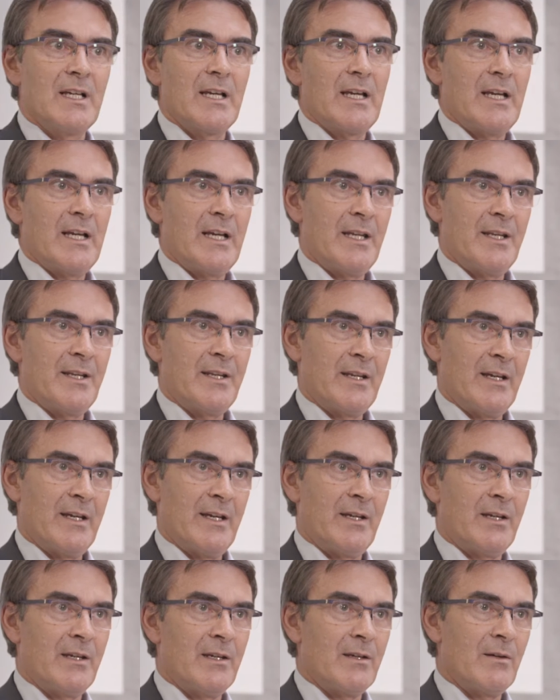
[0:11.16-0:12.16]
and
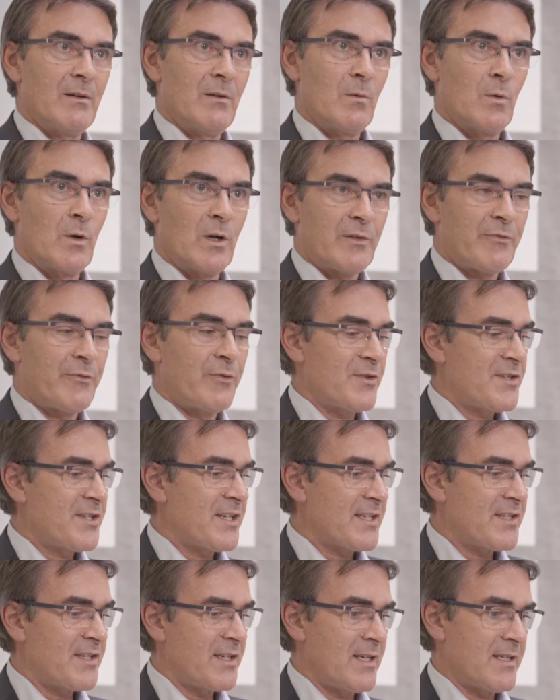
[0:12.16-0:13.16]
I work for
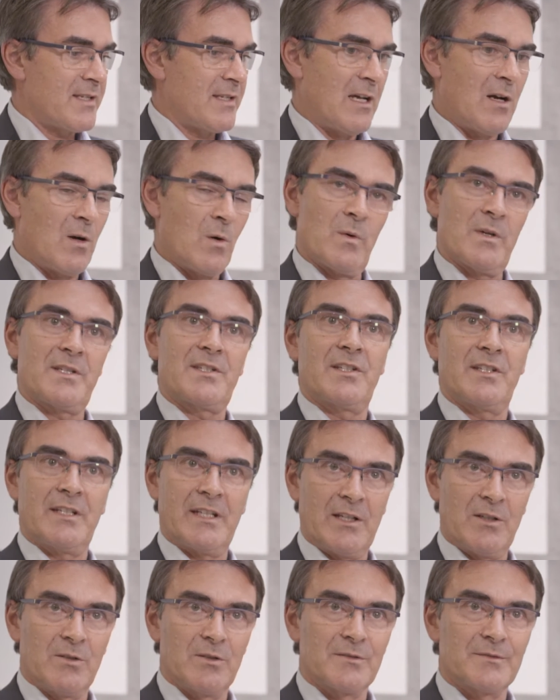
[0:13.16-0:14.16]
6 years now with
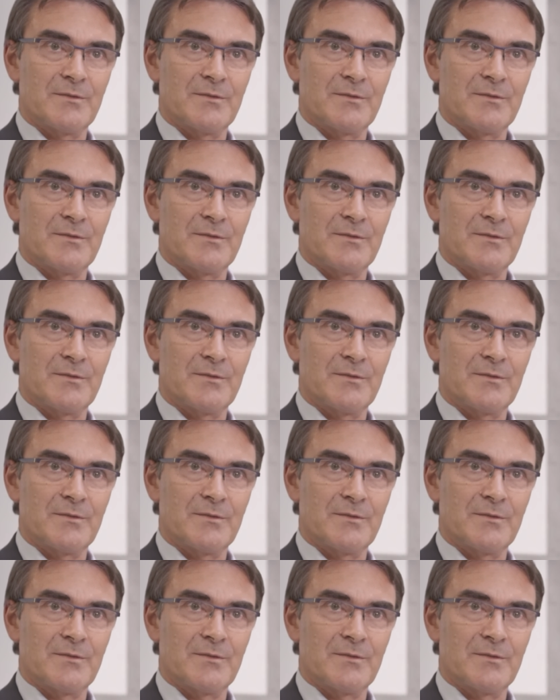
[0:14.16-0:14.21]
Teneo.